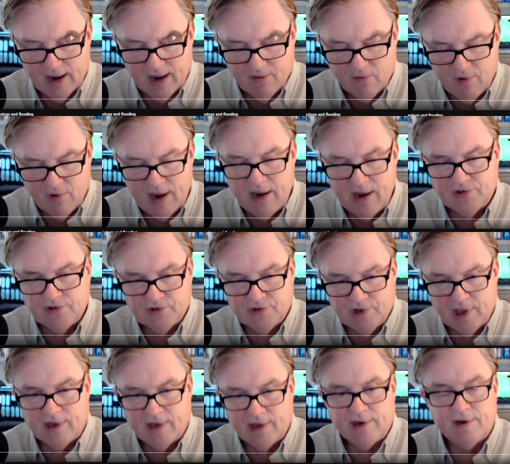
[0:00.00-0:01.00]
We
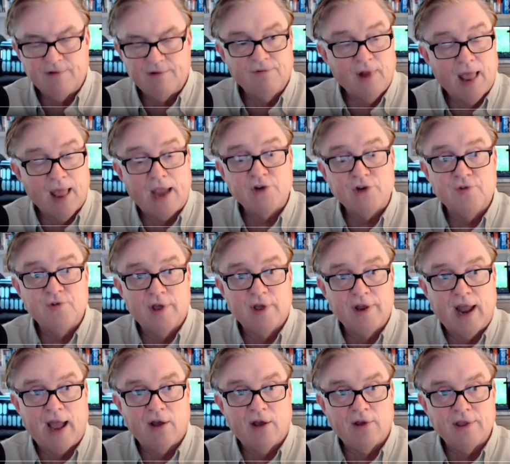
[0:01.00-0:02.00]
sit in flash
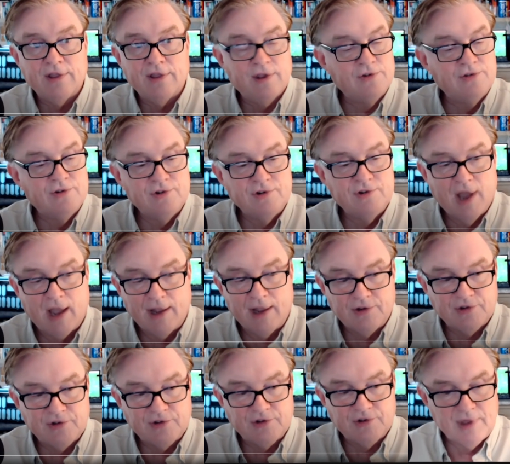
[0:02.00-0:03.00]
flood alley. This is
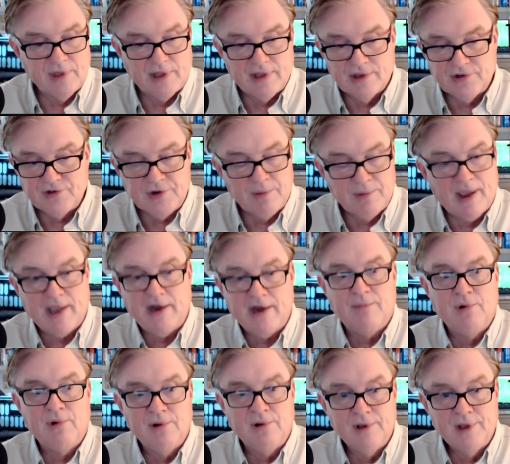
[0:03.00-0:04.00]
not something that's
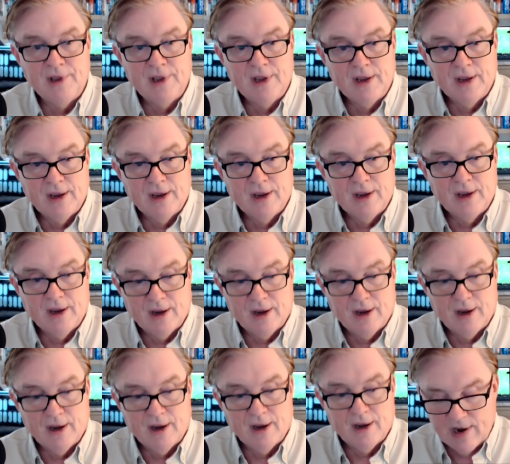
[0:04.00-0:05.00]
debatable.
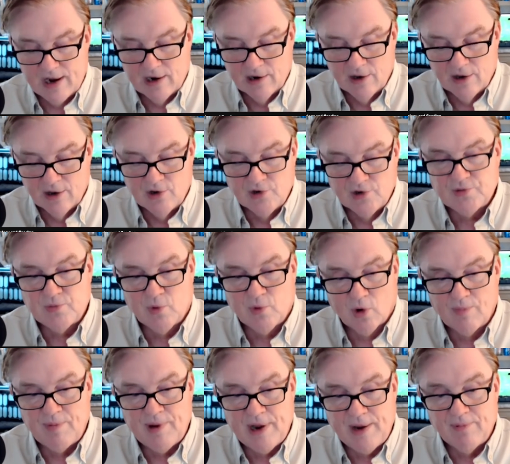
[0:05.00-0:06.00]
Uh, we lose
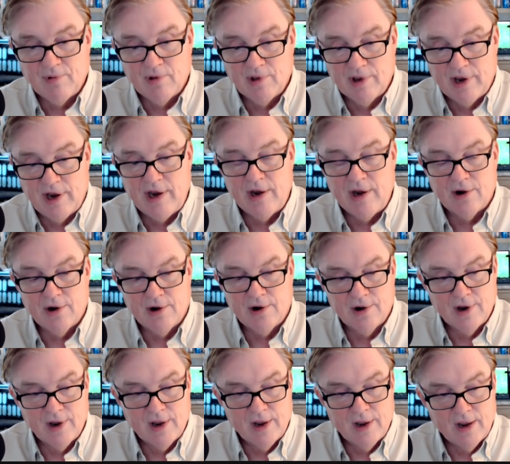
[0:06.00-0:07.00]
more people
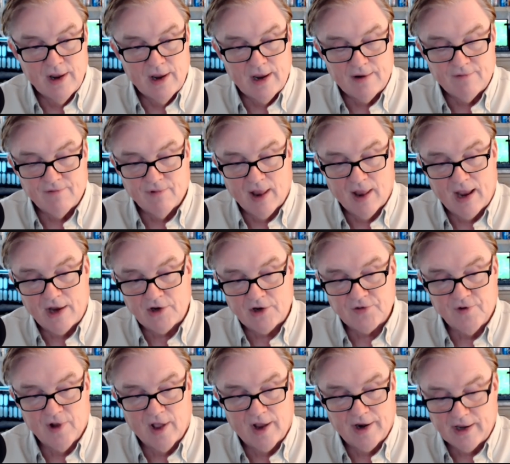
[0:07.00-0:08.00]
here in
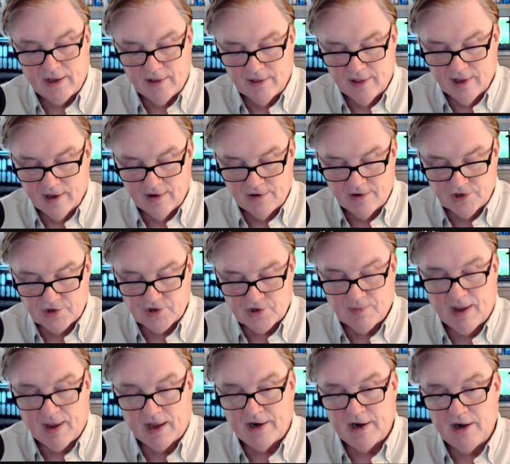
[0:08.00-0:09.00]
flash flooding than
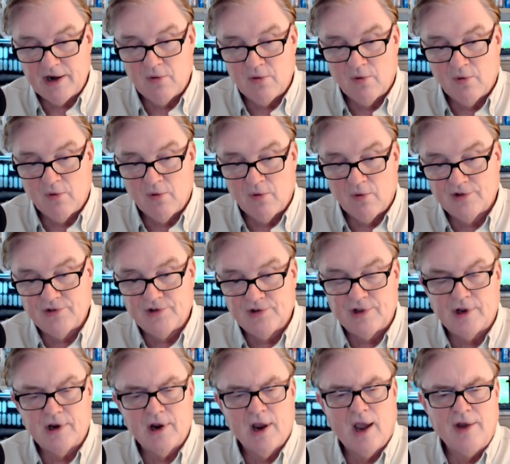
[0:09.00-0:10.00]
just about anywhere else
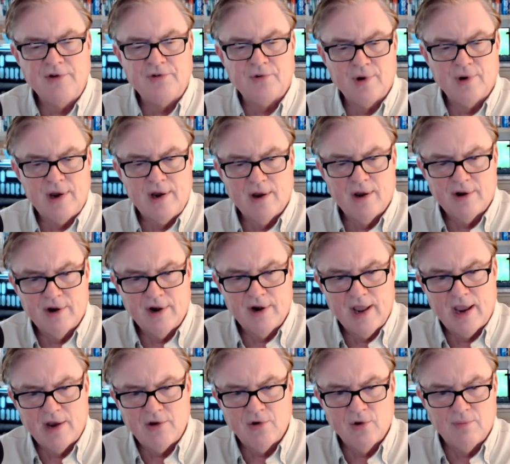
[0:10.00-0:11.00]
in the country on
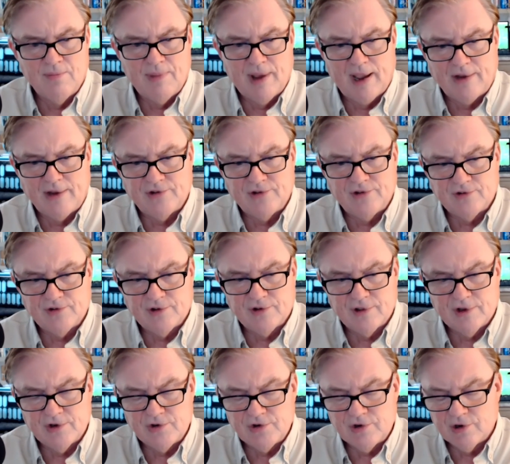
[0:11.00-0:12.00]
an annual basis.
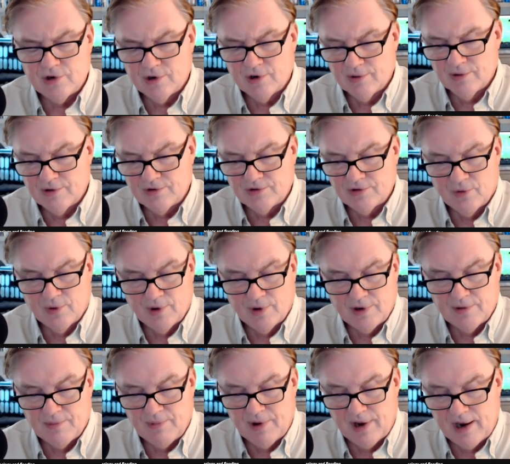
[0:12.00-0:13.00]
And this year is
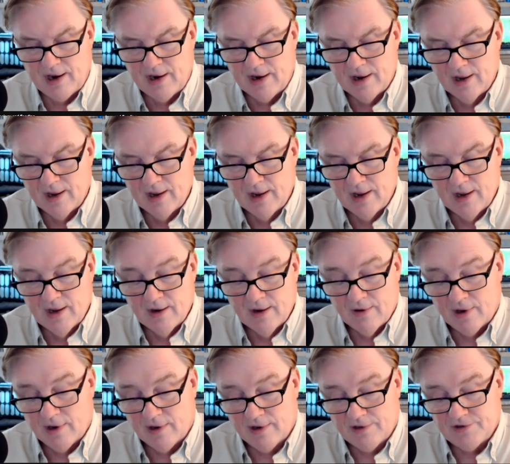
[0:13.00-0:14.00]
going to be,
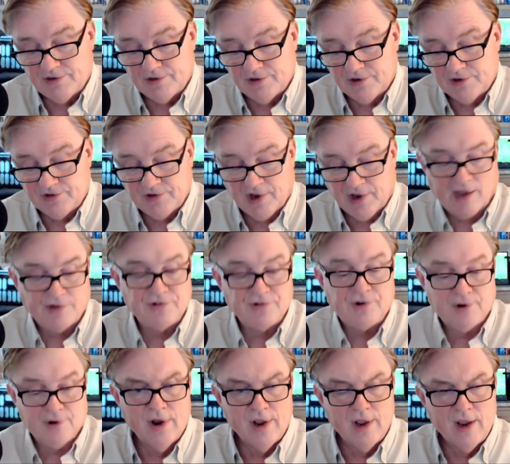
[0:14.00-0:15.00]
well, it's a disaster.